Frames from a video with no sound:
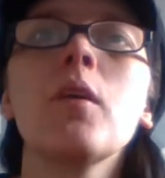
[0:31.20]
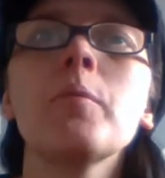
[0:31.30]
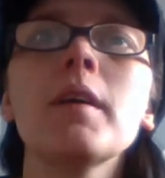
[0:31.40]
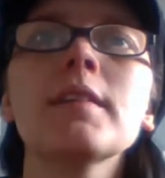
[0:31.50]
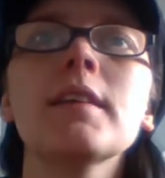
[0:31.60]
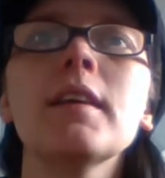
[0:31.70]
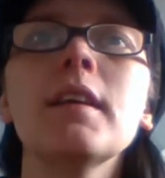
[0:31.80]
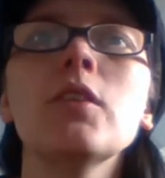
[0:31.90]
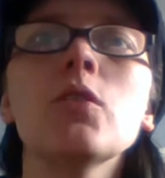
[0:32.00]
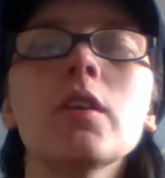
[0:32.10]
Basically,
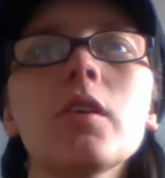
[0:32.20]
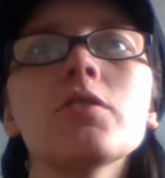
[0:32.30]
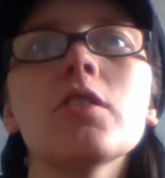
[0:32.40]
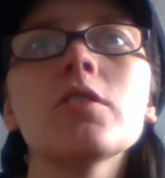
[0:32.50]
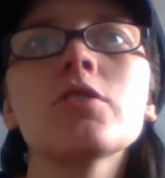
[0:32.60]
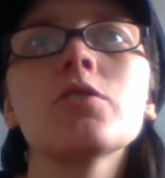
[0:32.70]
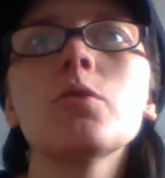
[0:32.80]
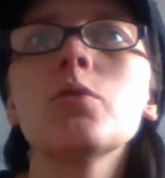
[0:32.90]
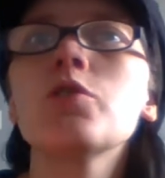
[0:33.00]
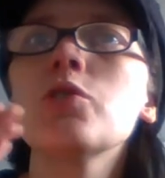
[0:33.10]
you can go to her
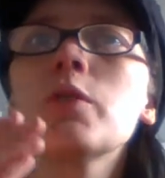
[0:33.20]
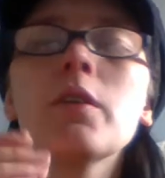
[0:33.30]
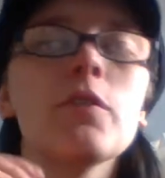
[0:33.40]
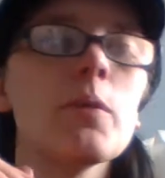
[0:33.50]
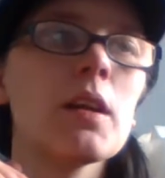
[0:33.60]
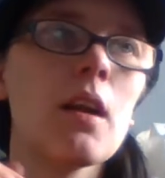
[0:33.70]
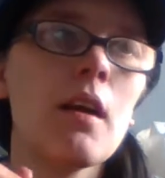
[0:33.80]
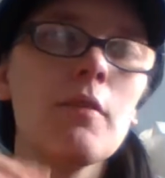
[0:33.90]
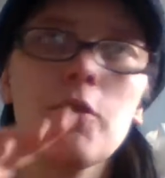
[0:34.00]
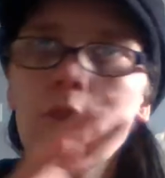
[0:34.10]
store, she'll give you a
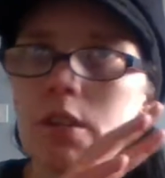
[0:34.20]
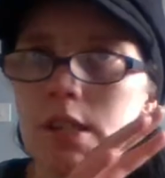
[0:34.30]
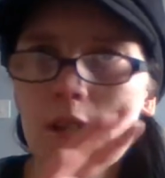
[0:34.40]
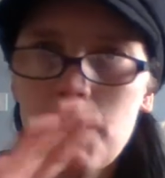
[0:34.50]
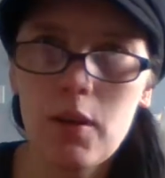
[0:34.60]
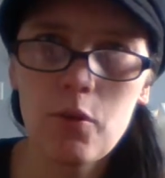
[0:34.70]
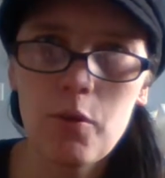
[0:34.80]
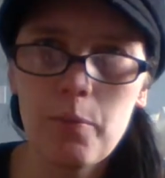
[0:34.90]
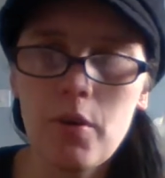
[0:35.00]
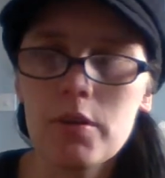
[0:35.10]
glove, you can smell all the
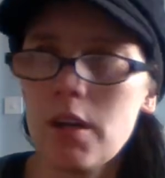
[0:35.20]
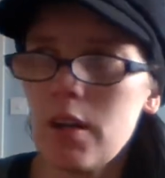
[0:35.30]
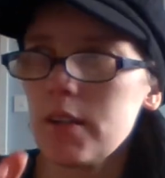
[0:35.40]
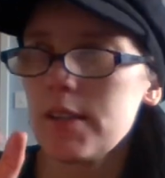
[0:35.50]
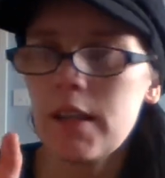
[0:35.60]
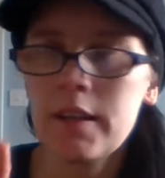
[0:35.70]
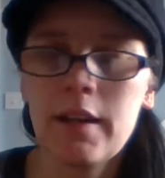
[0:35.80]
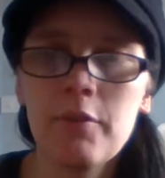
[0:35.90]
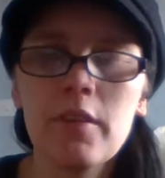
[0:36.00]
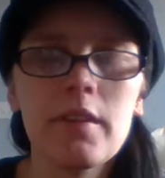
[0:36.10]
products and
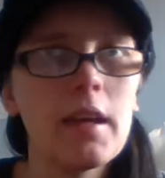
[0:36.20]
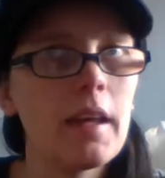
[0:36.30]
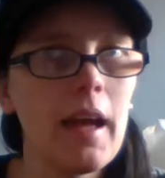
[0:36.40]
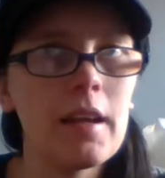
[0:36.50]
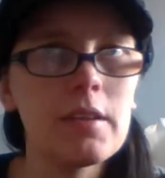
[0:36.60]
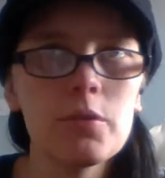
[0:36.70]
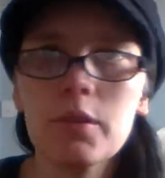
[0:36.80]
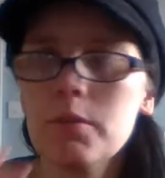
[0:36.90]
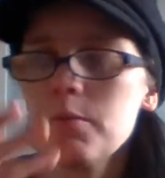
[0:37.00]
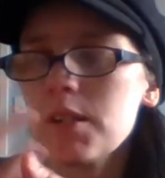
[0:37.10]
everything, handle
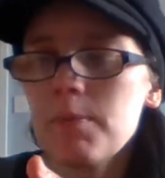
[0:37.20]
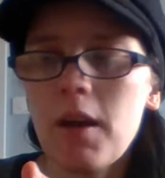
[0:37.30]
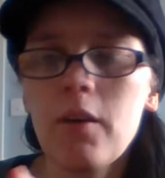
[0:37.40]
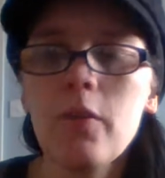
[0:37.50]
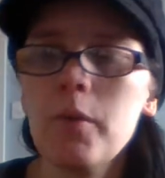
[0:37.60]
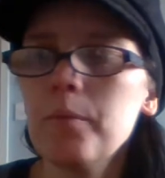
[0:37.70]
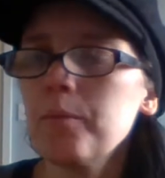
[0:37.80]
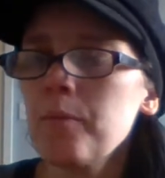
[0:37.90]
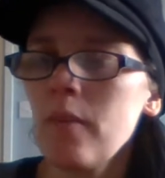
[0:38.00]
them, smell them.